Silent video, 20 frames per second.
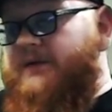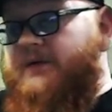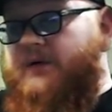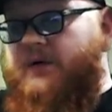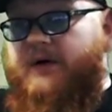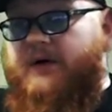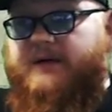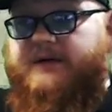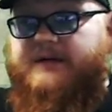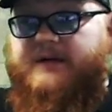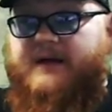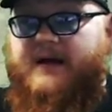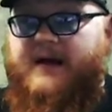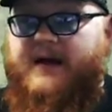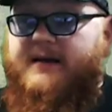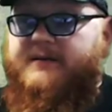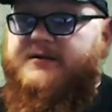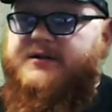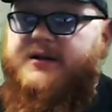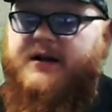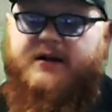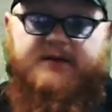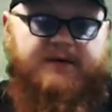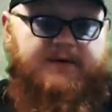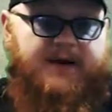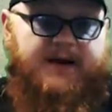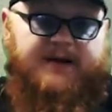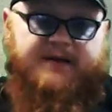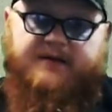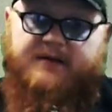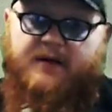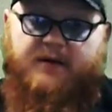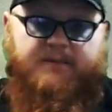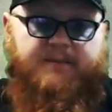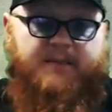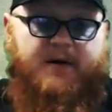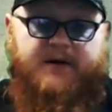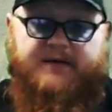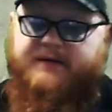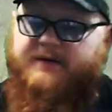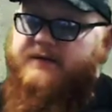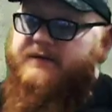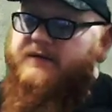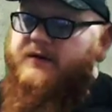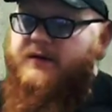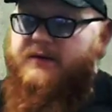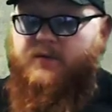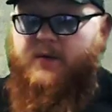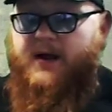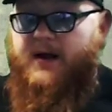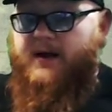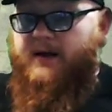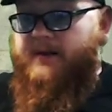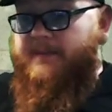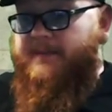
course, uh, check out the rest of the unboxings I've done well in the